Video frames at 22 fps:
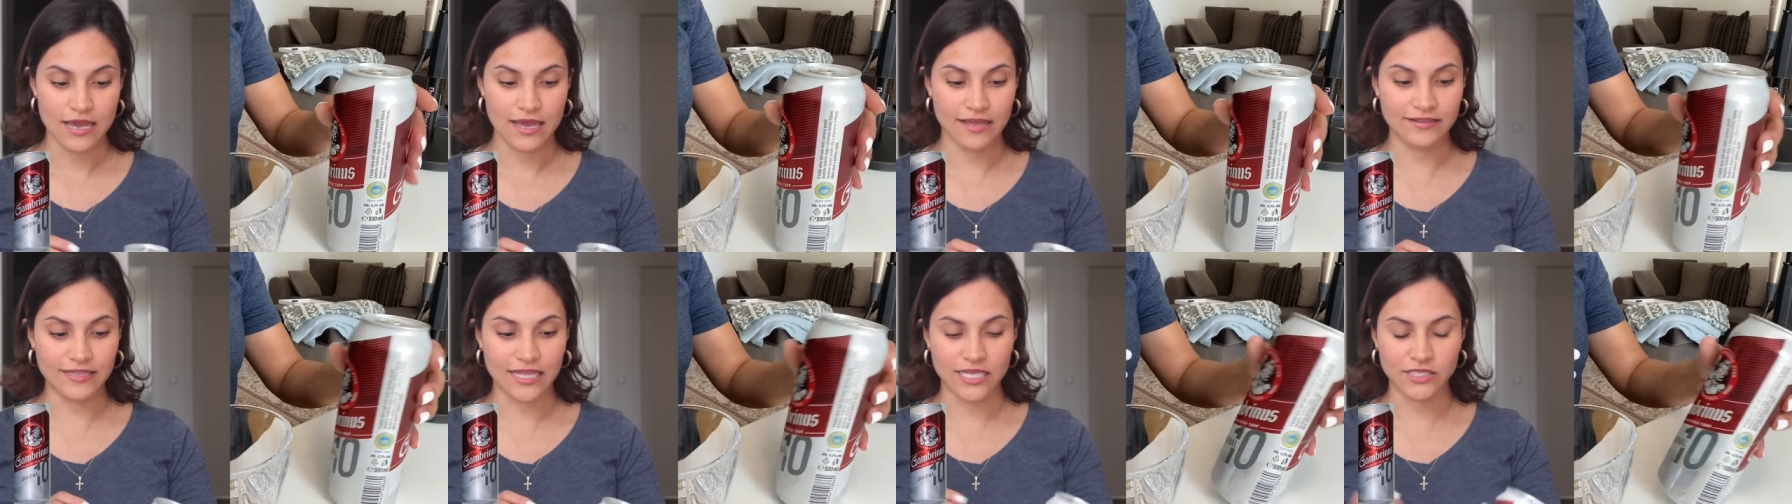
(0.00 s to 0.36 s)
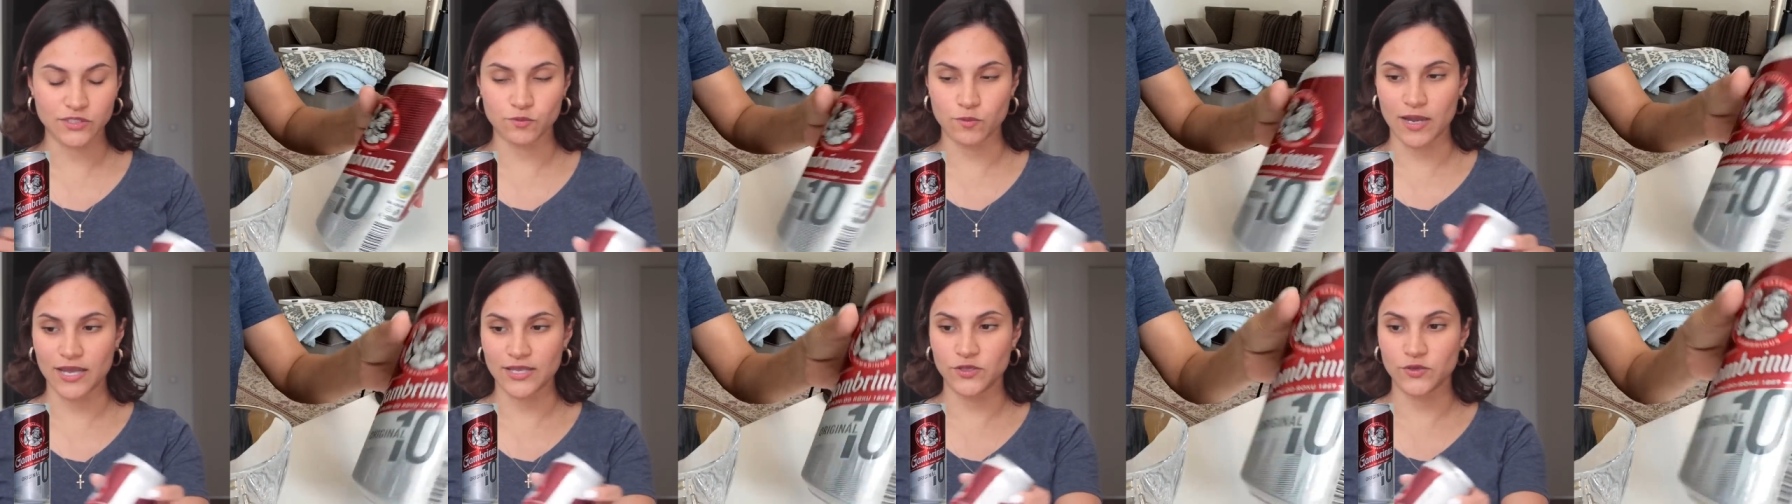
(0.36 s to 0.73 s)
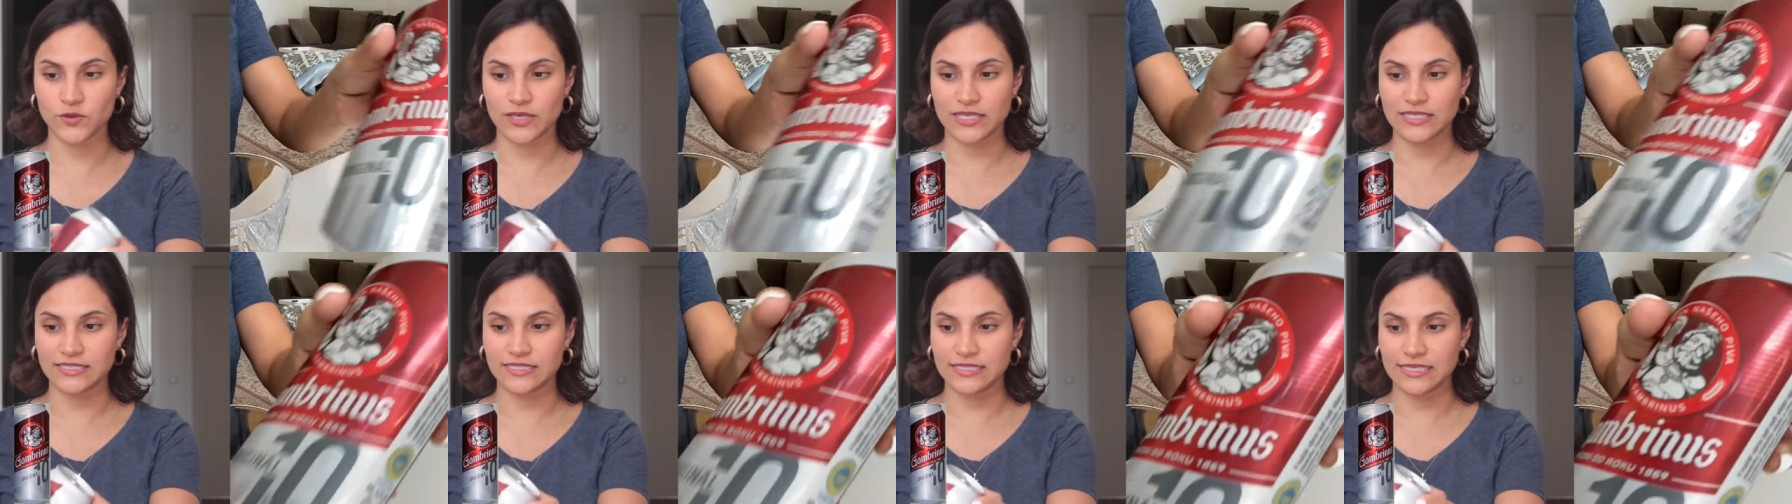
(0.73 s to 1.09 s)
and that's why
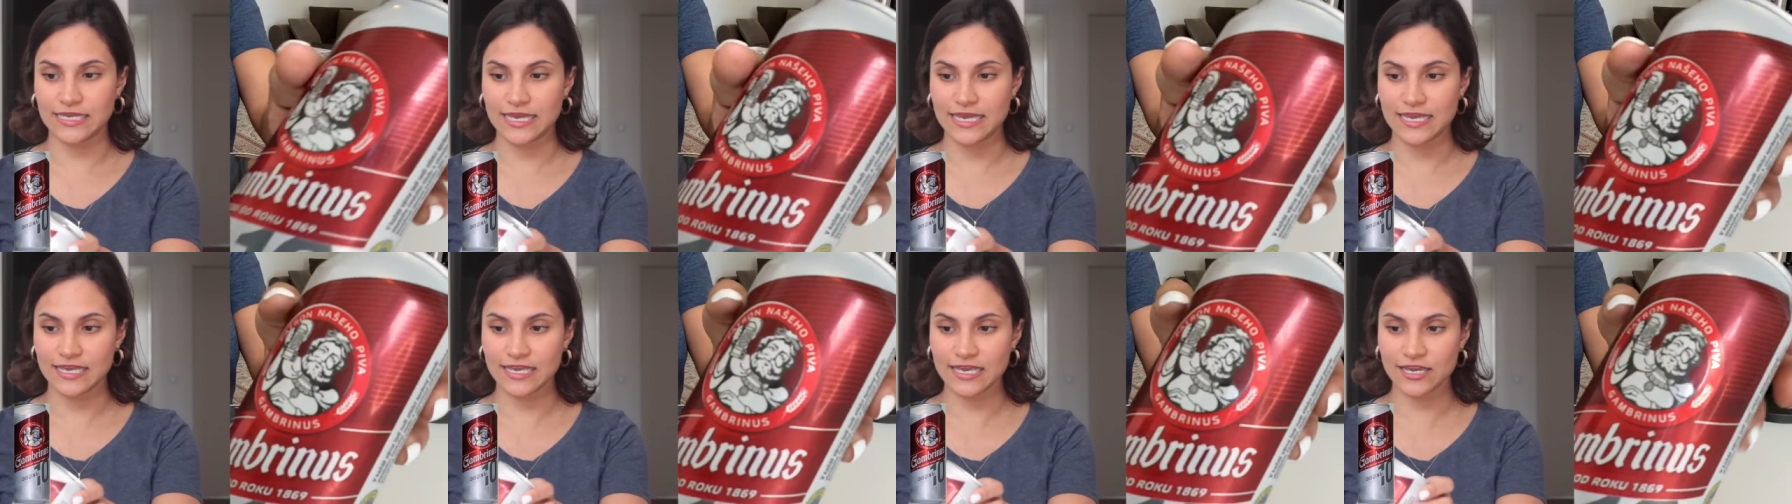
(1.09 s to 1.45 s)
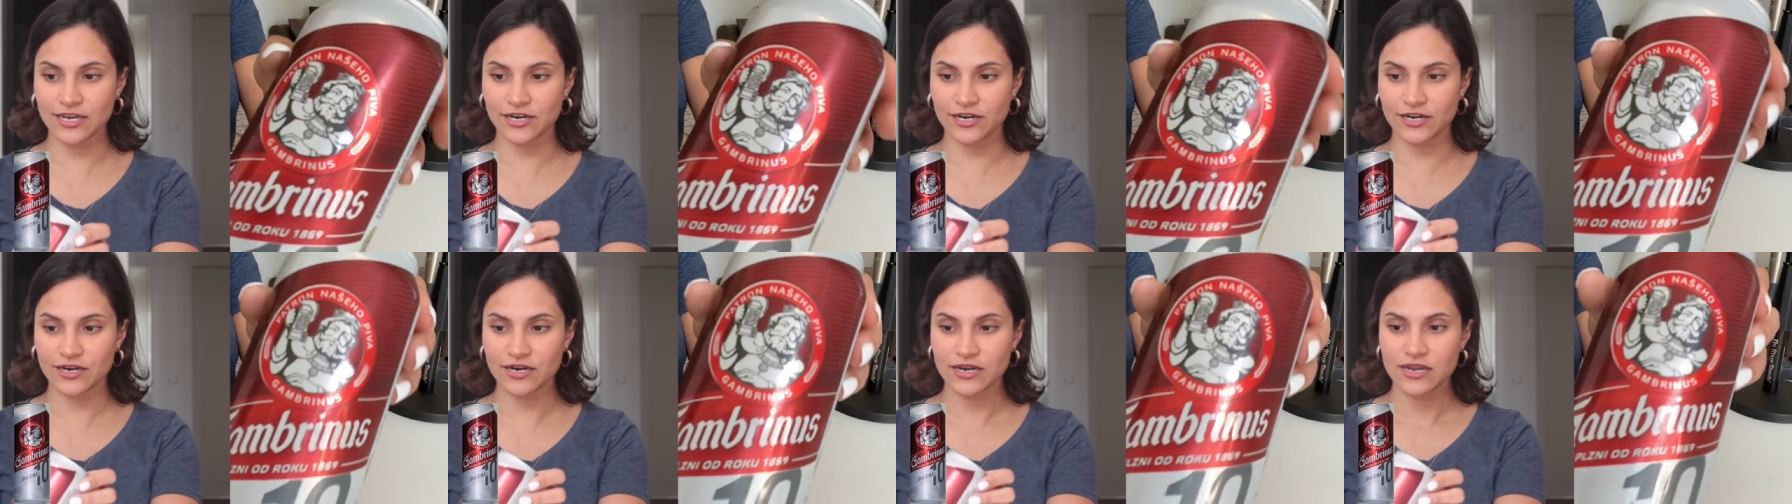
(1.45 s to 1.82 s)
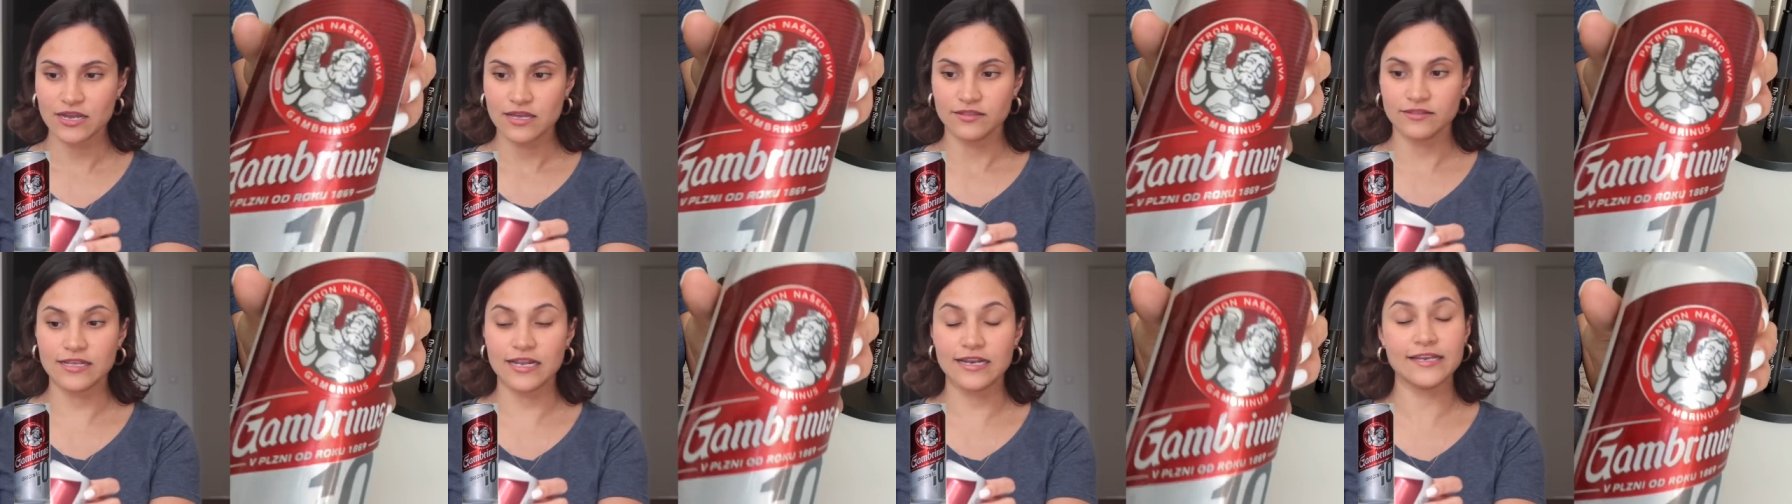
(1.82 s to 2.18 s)
you can see here
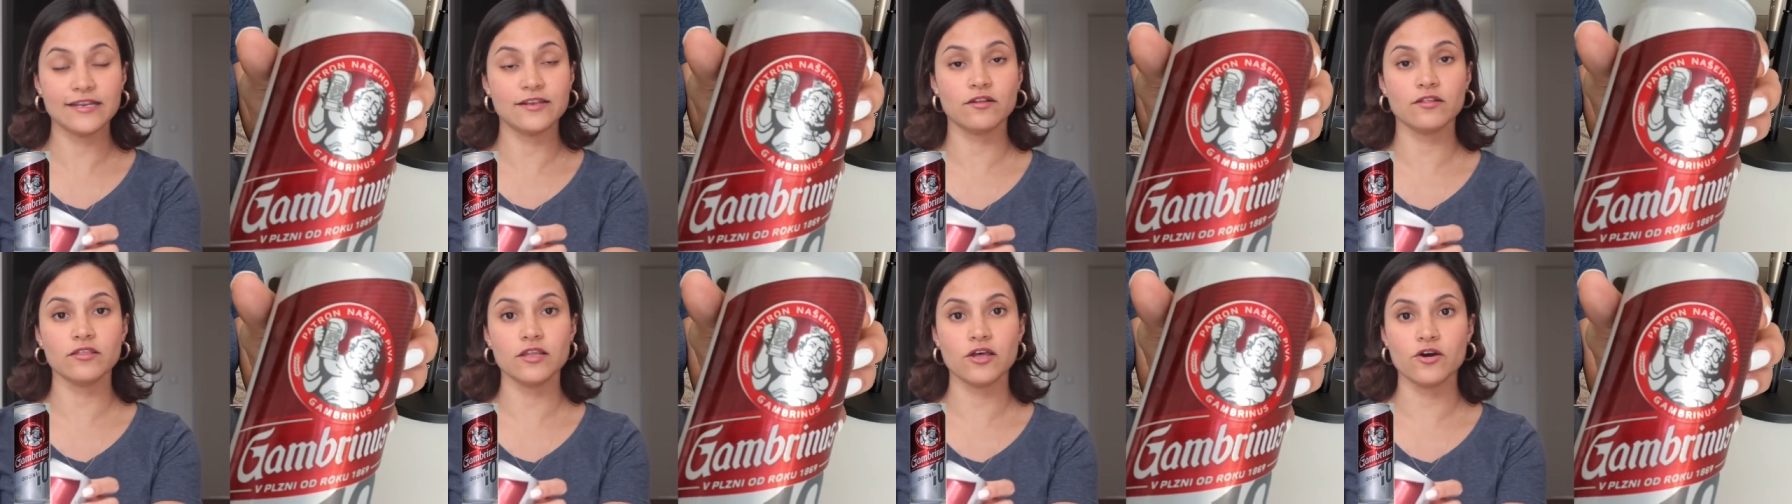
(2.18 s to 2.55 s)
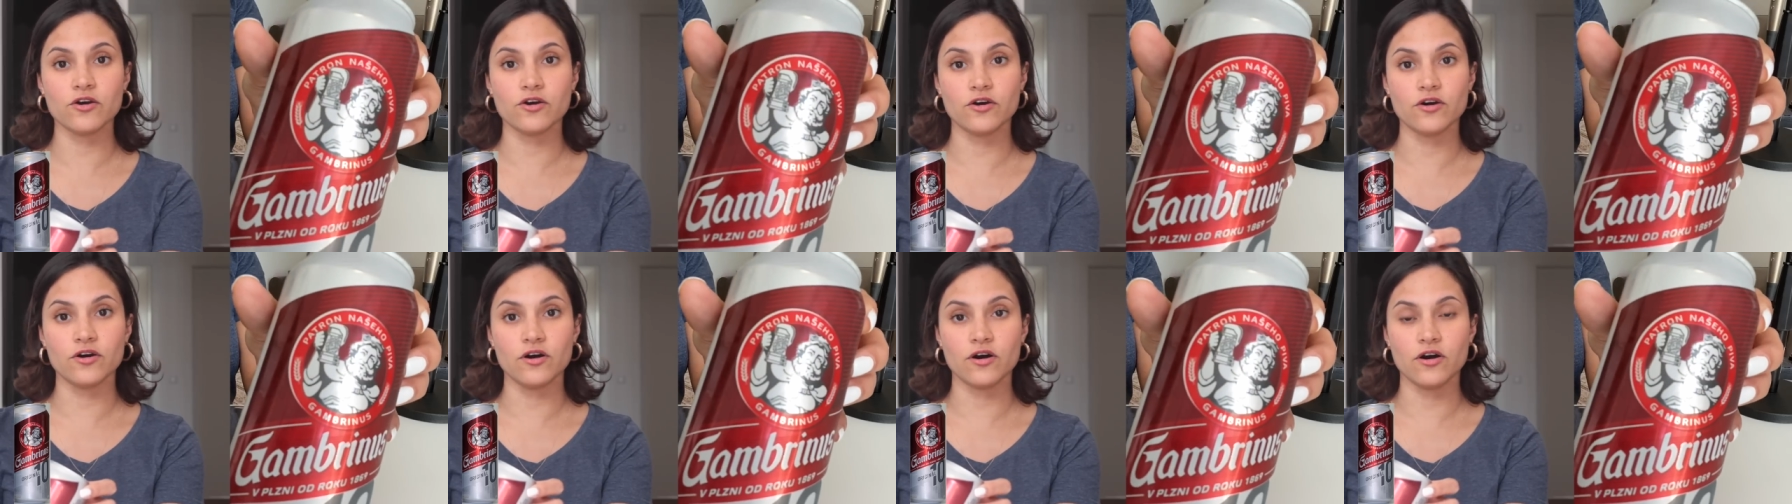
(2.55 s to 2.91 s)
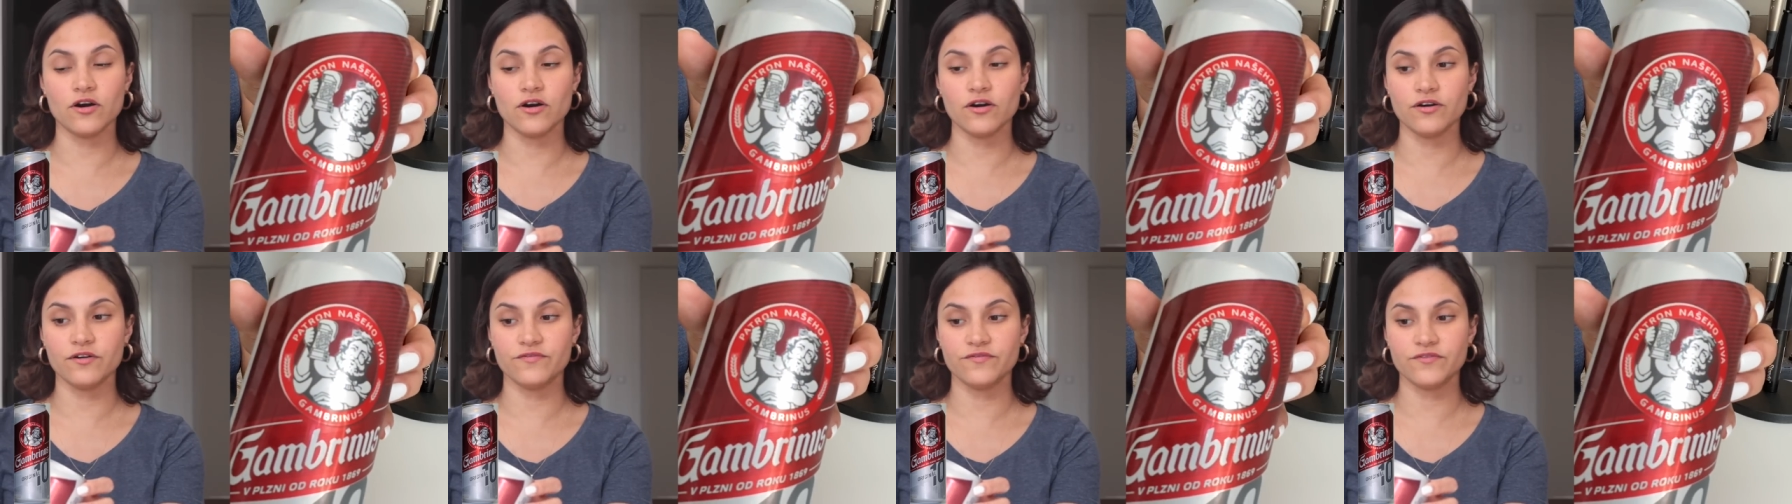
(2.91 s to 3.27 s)
the little logo
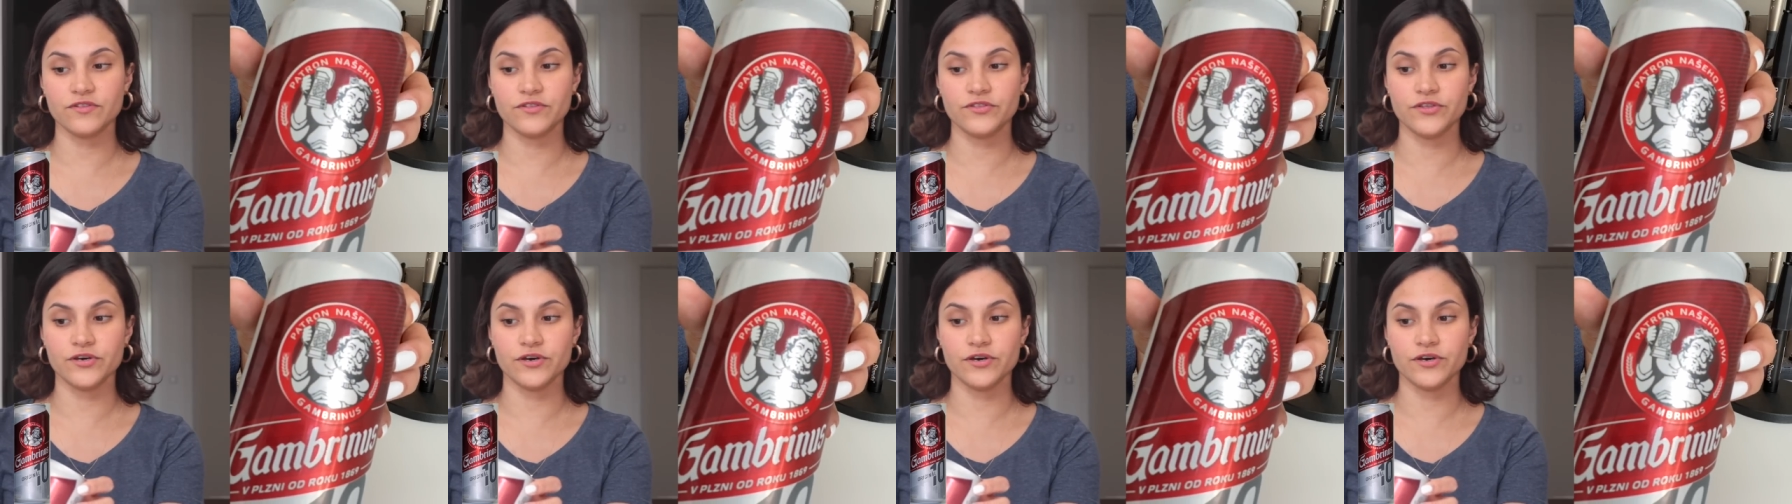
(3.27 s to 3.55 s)
of